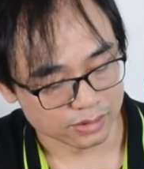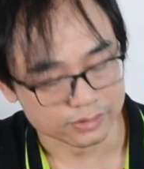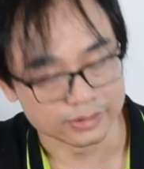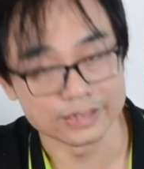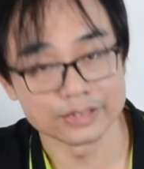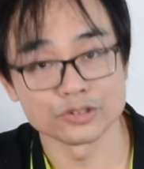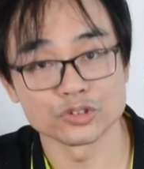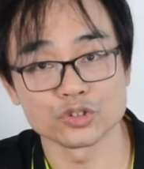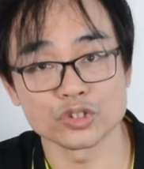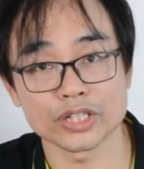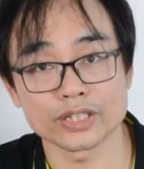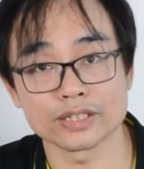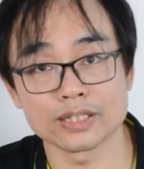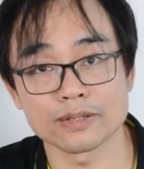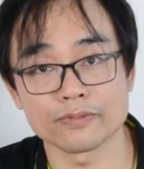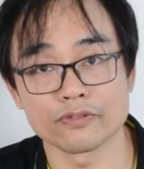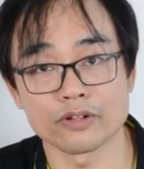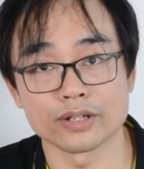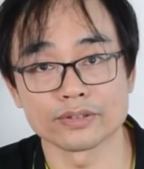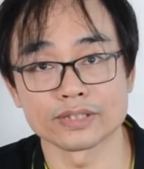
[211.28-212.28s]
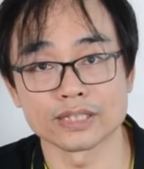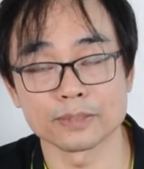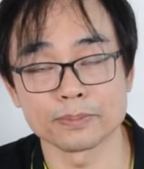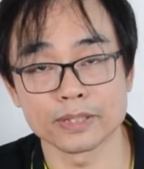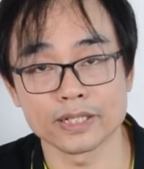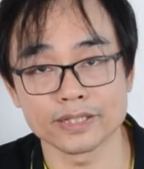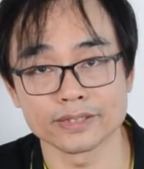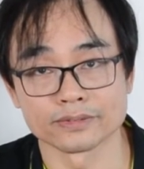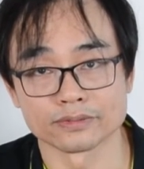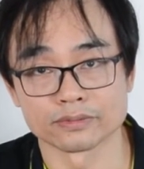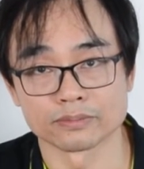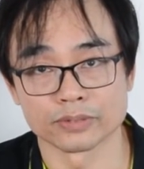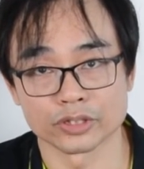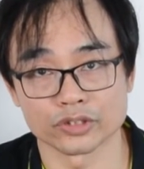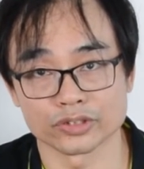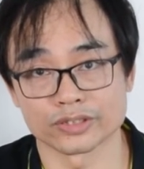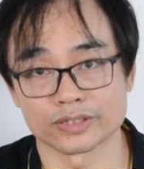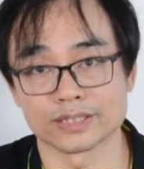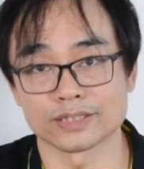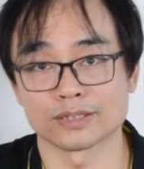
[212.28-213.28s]
the injector from TP-Link
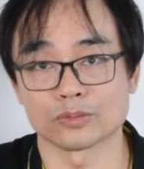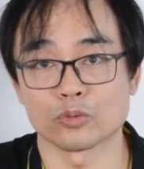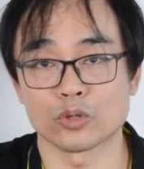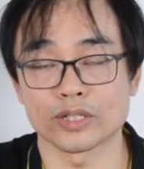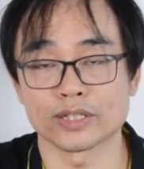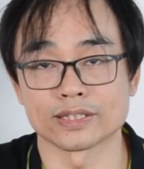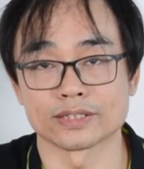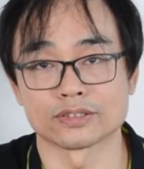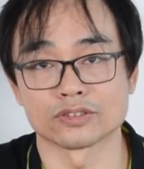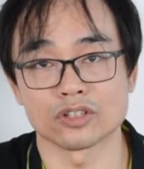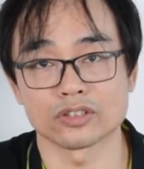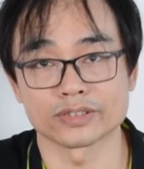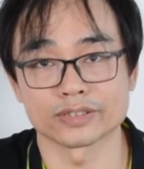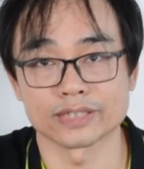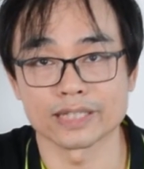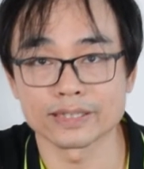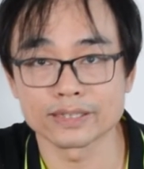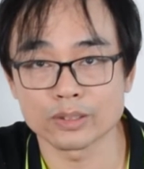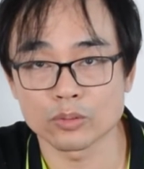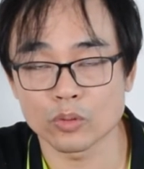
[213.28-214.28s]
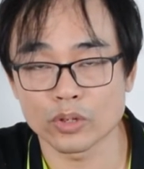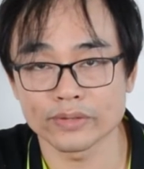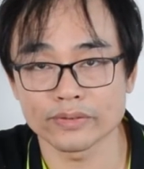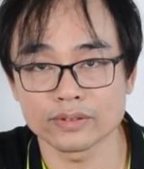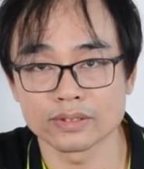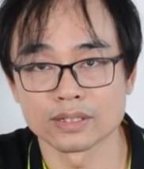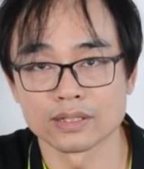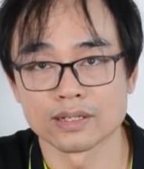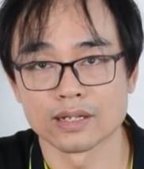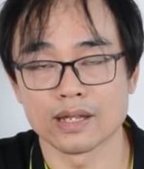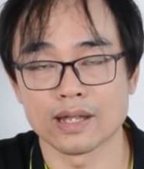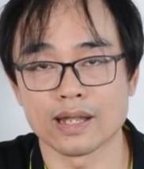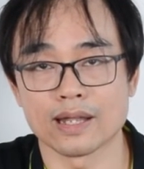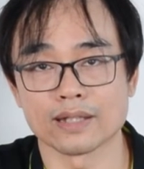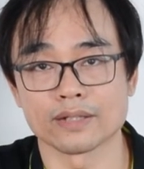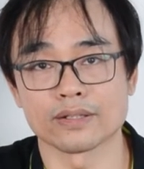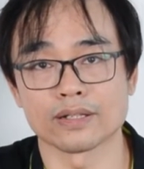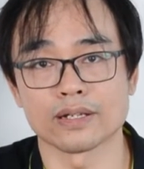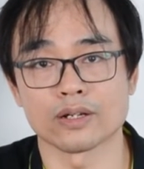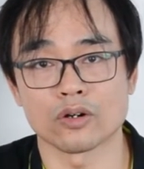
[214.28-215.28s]
because this one is not standard one
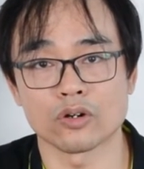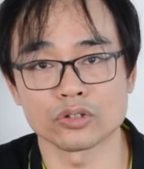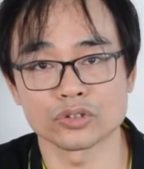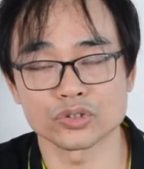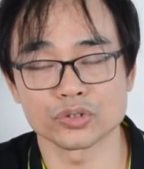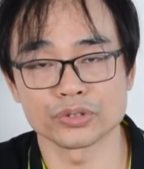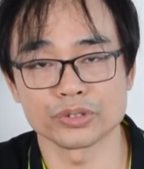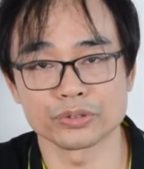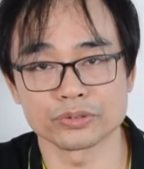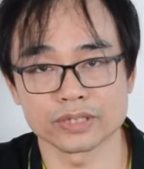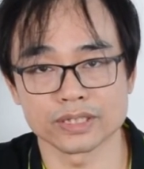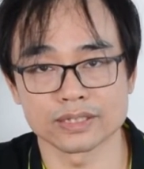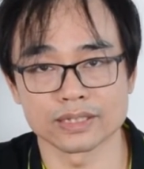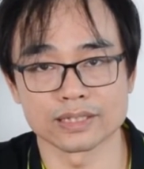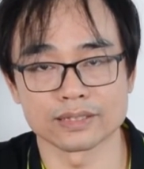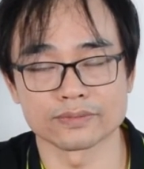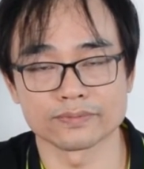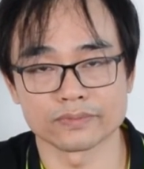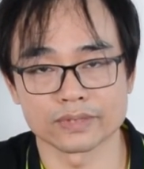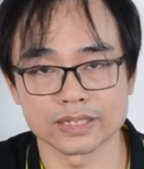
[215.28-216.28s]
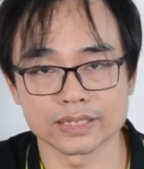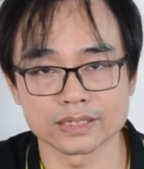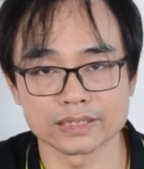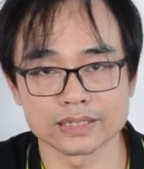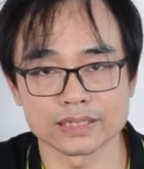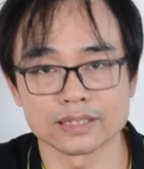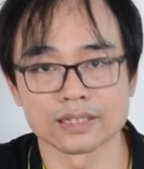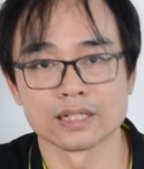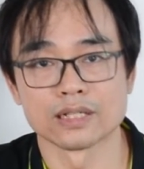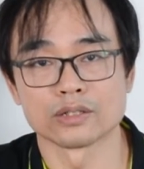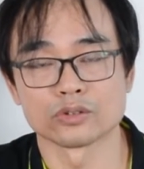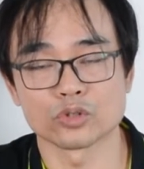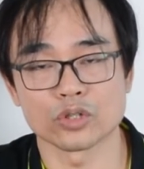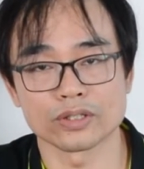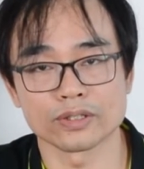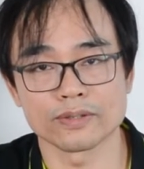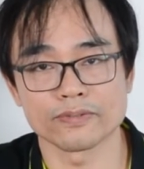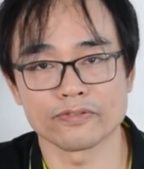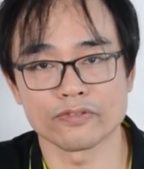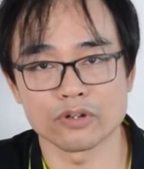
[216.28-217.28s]
and also using the DC
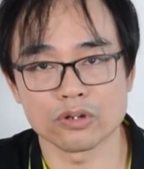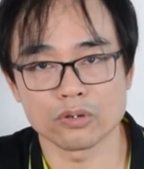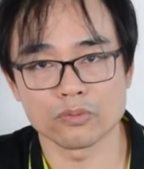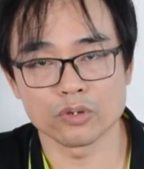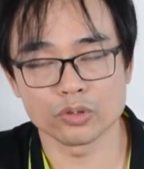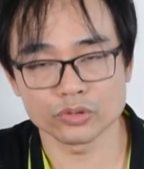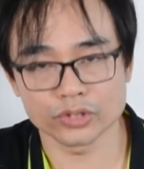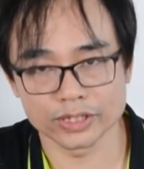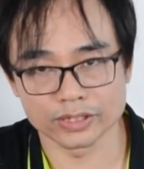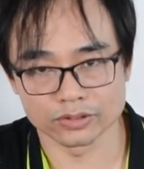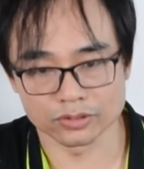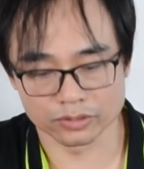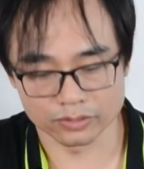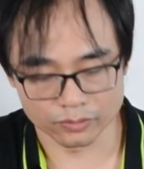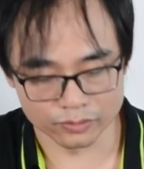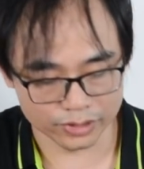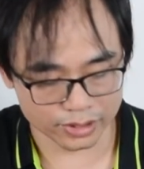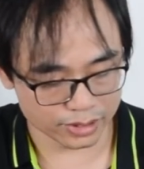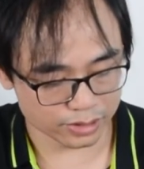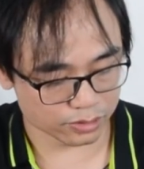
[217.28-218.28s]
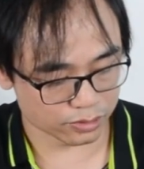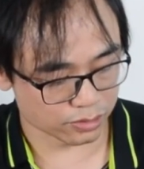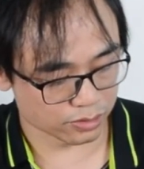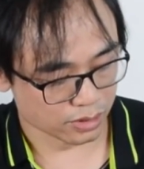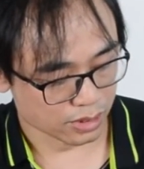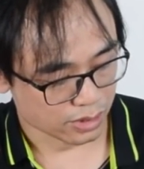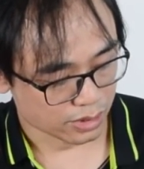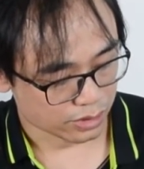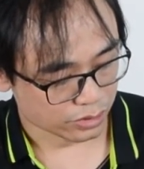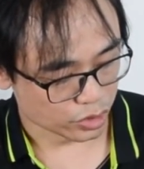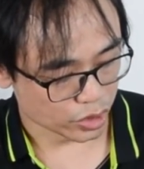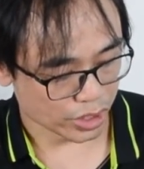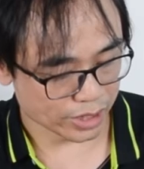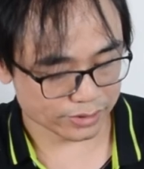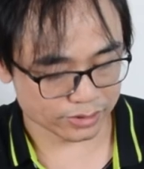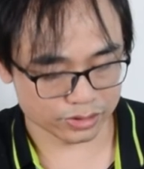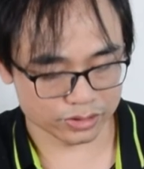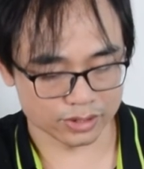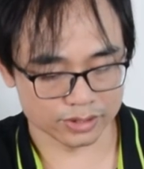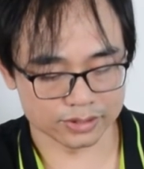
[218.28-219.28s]
24 voltage. We need to
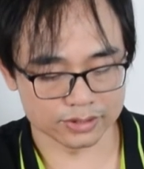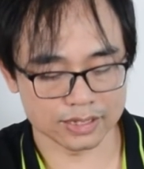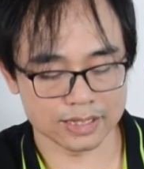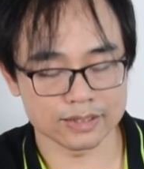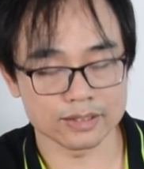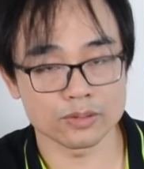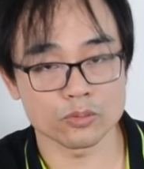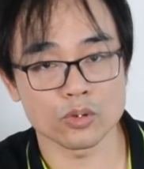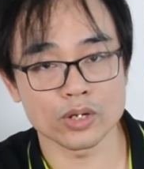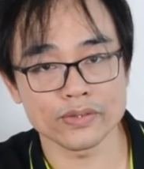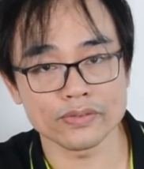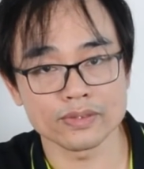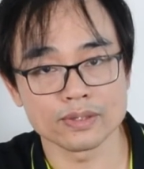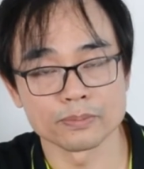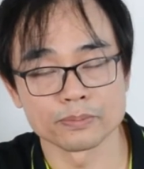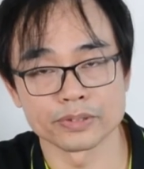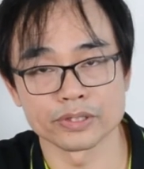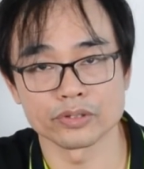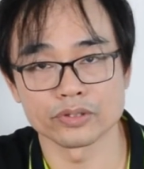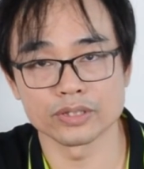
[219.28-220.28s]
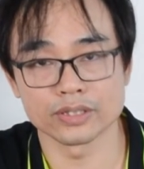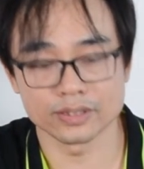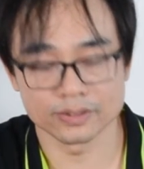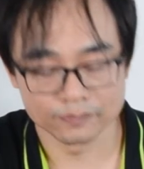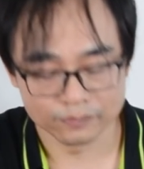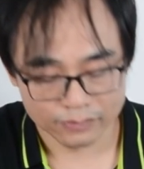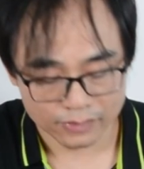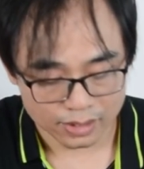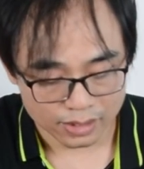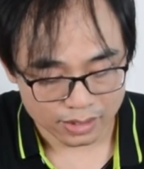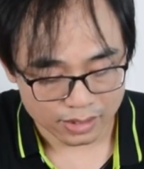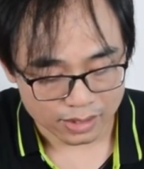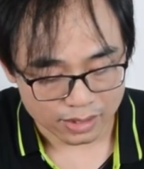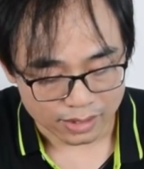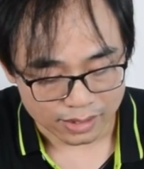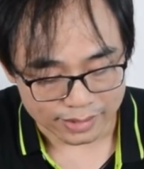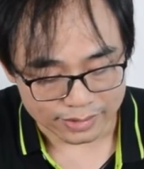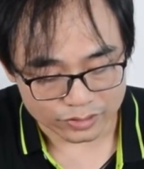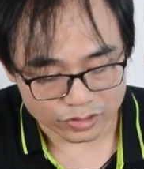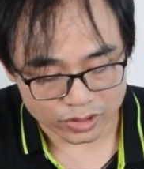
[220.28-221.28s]
change the standard one PoE
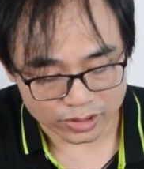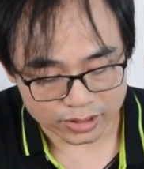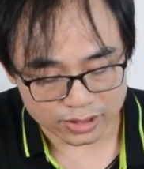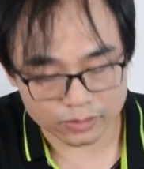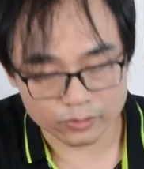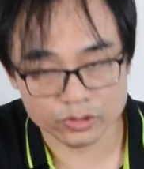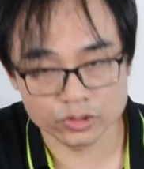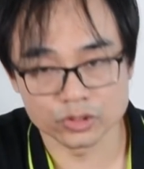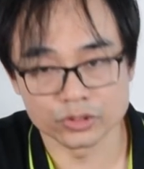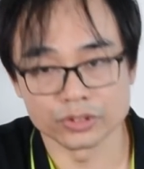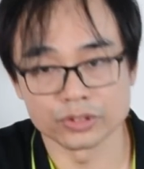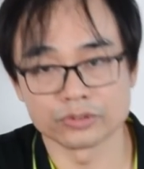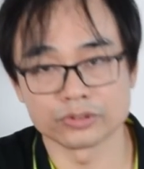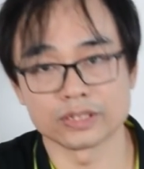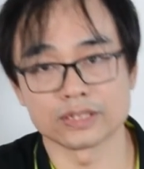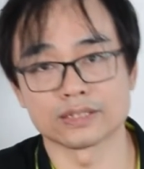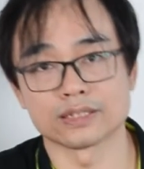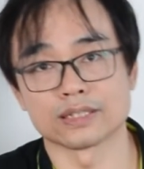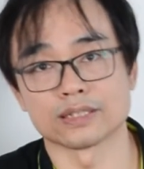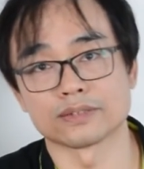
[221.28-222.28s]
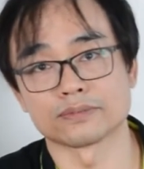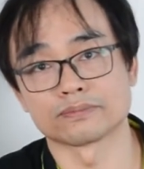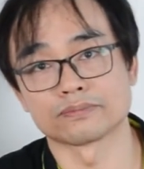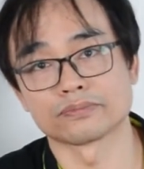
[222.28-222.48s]
injector which using the